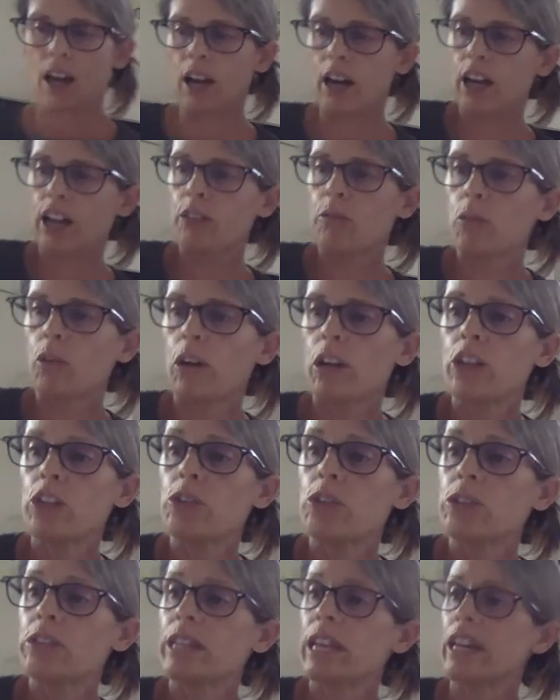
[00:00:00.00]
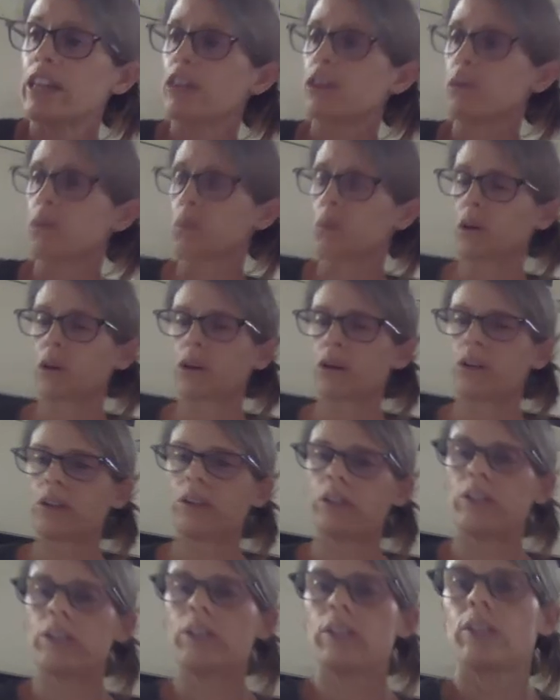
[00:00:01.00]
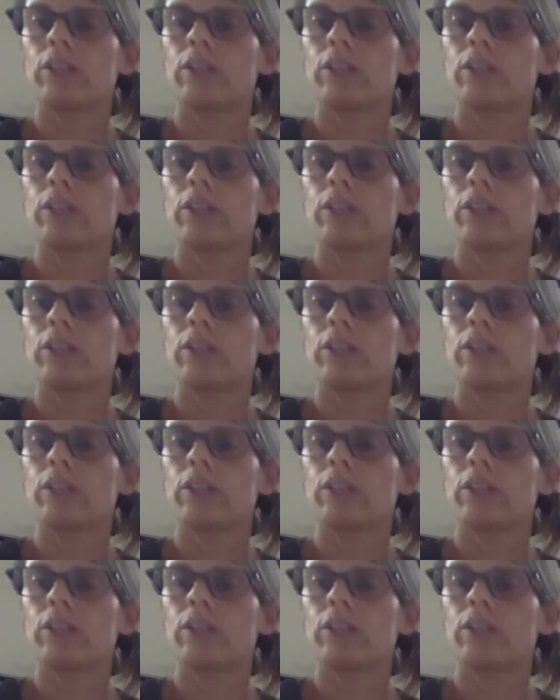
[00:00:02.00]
I am going to say the word